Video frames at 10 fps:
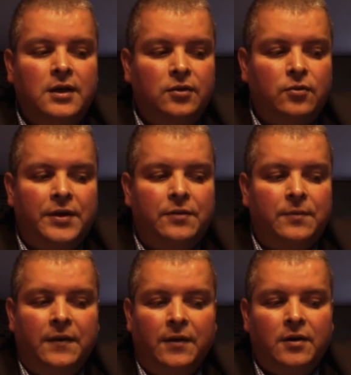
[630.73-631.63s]
try to be
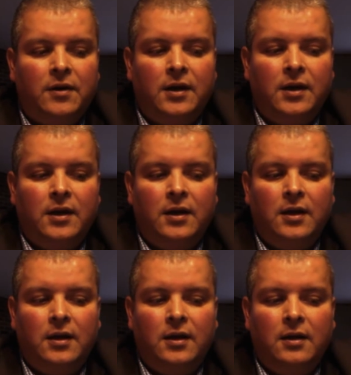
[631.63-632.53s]
there
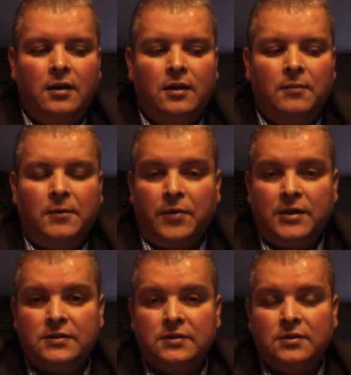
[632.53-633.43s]
and be
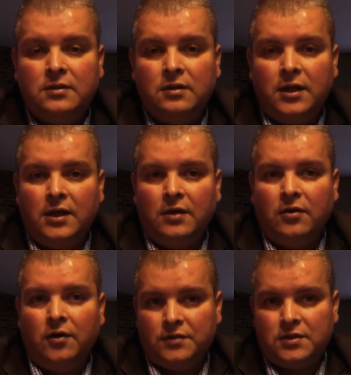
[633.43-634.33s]
present, and
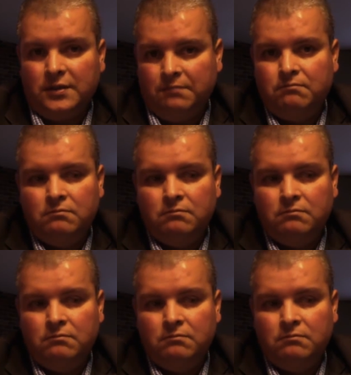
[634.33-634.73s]
obviously